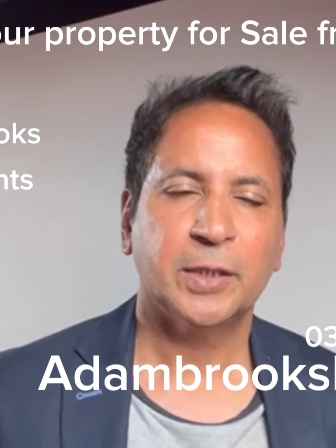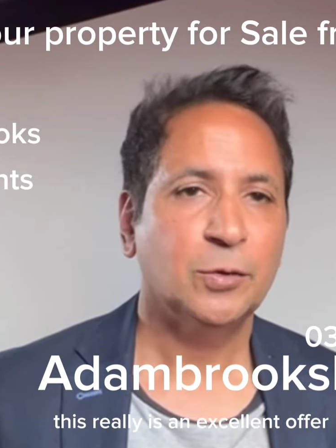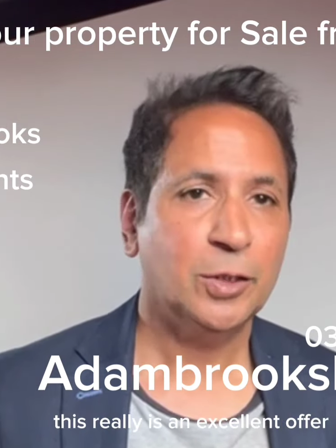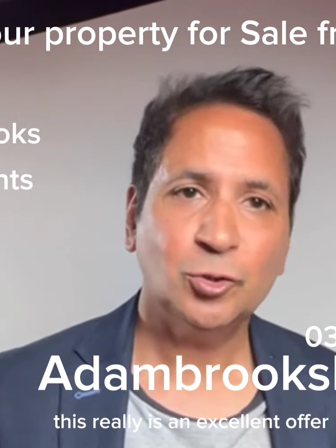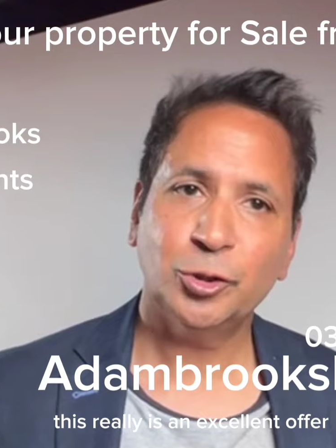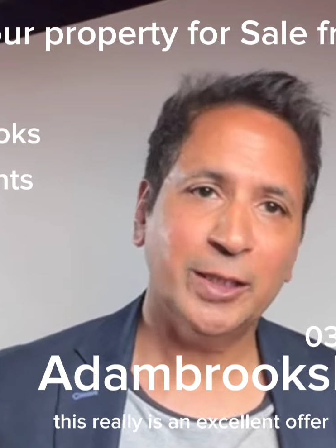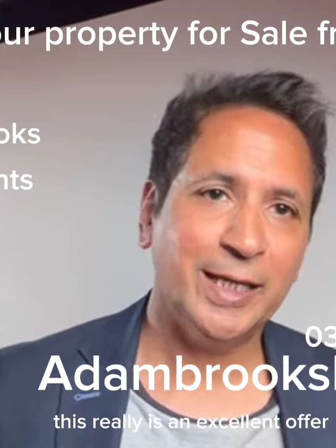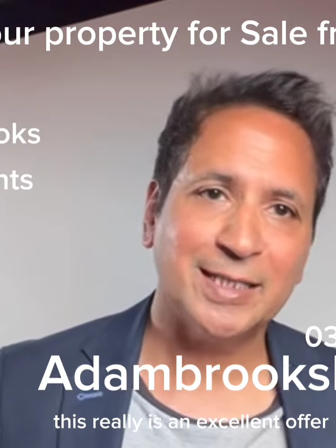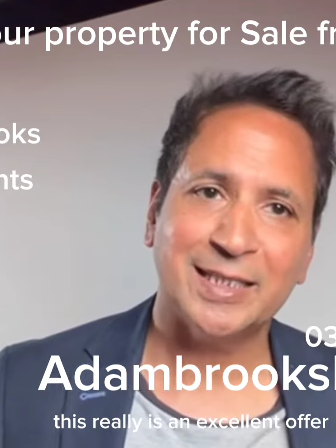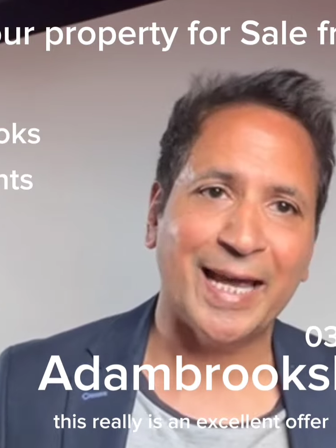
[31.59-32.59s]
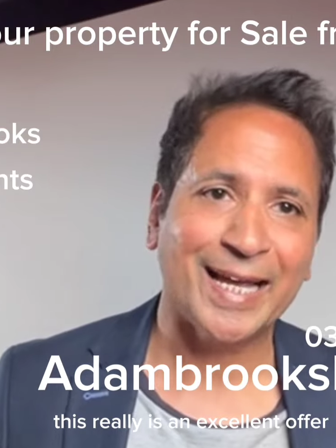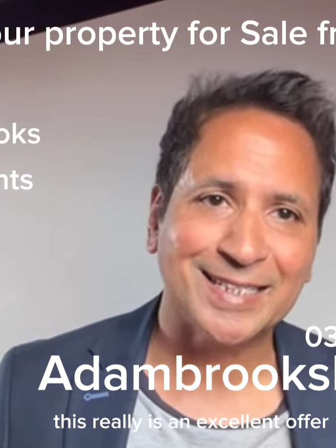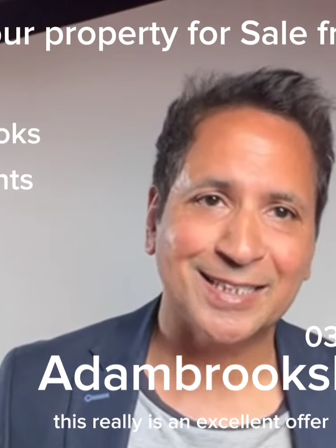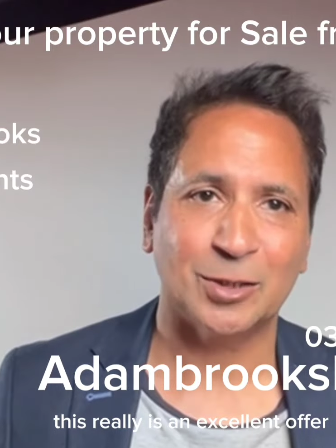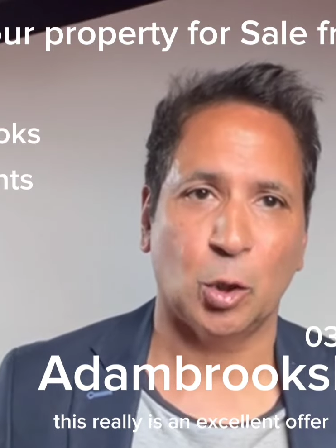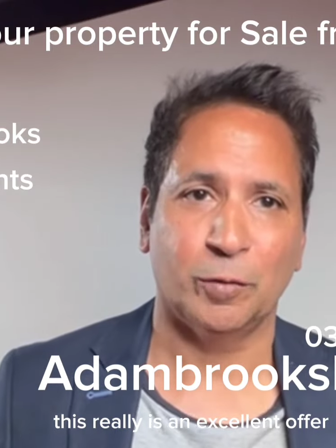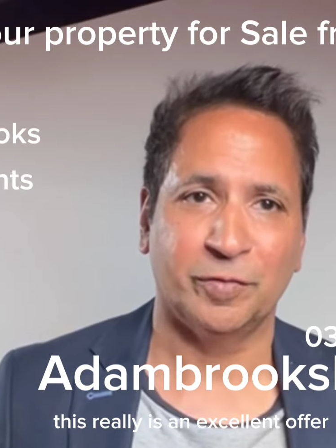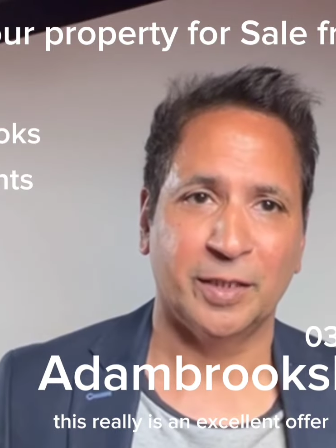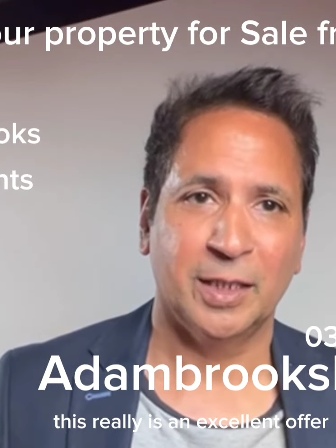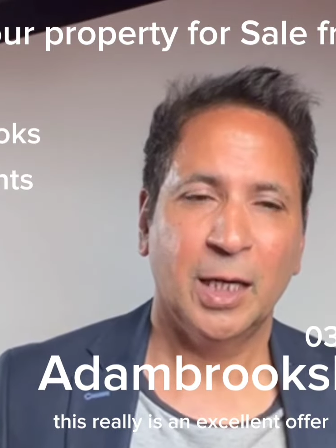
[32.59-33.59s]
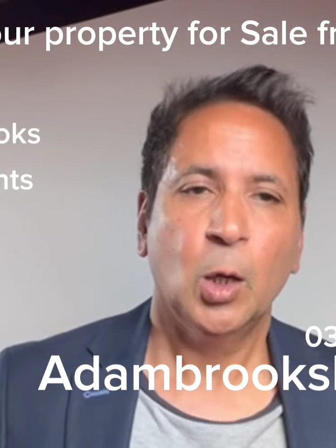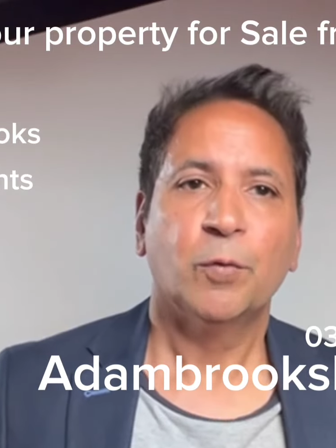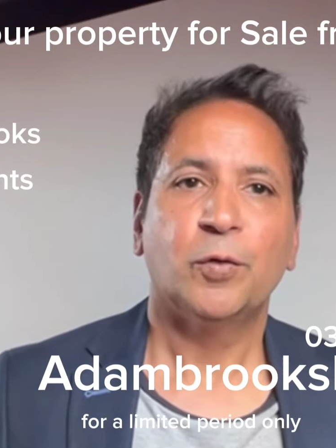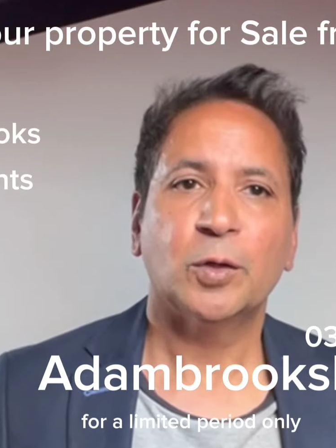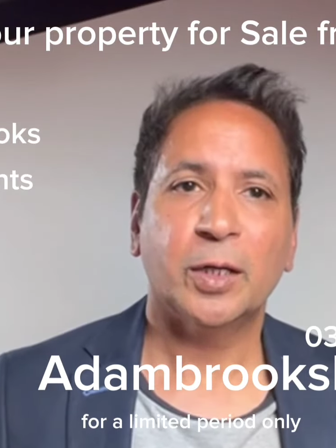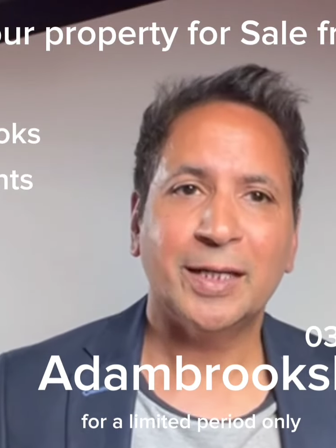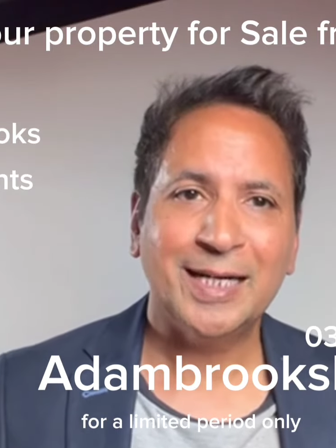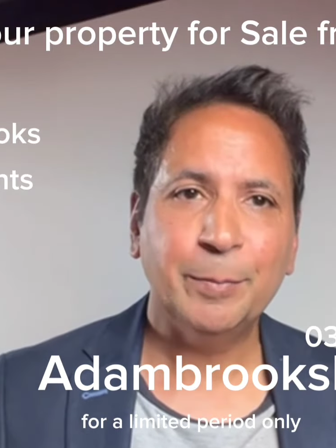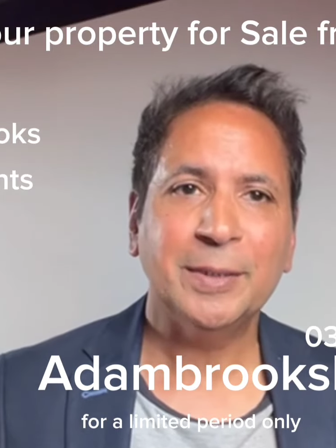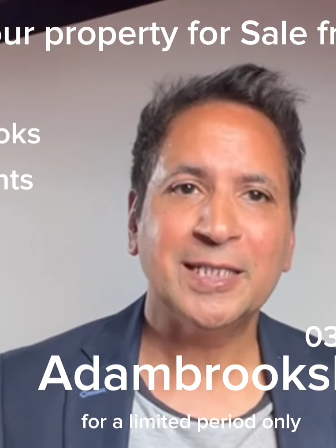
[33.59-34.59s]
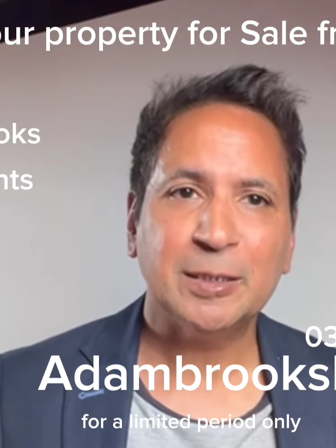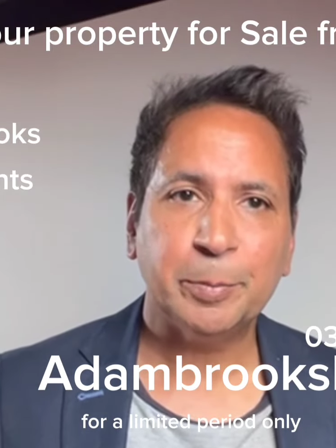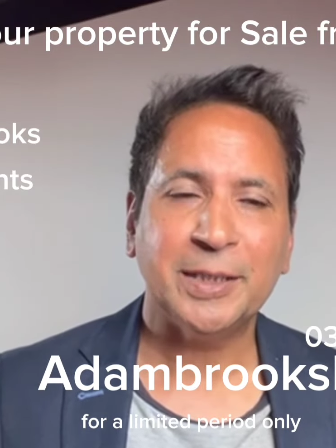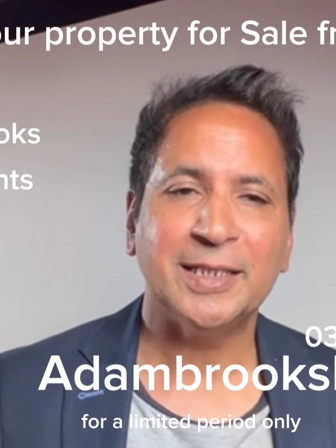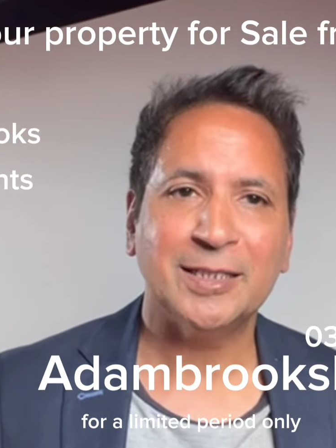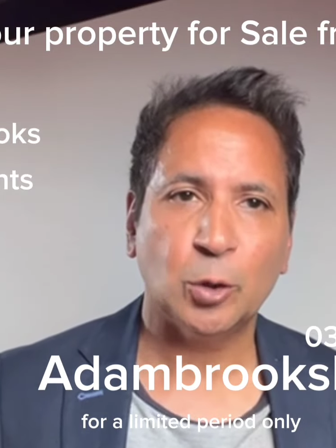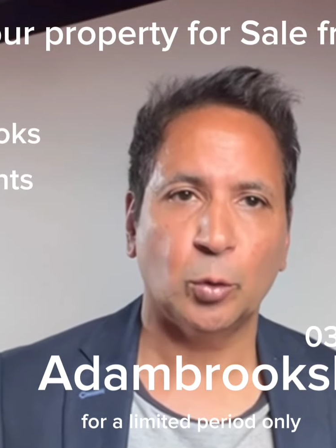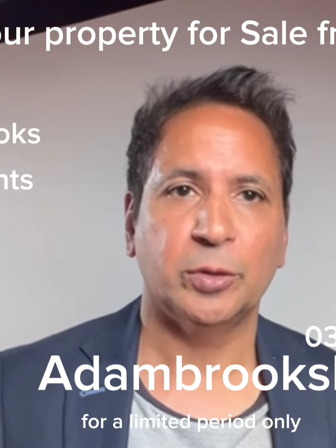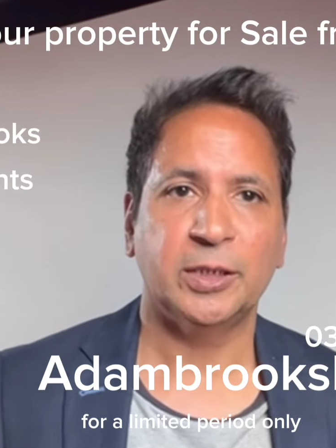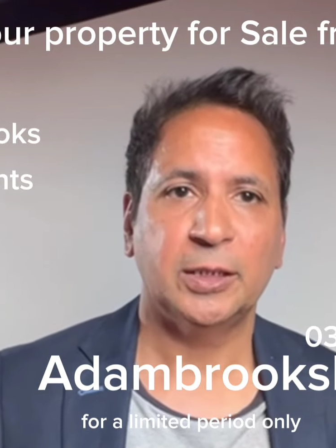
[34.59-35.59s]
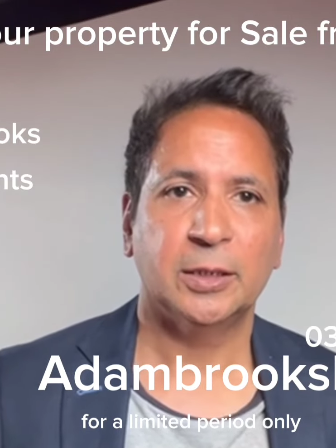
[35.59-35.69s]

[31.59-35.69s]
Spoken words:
This really is an excellent offer for a limited period only.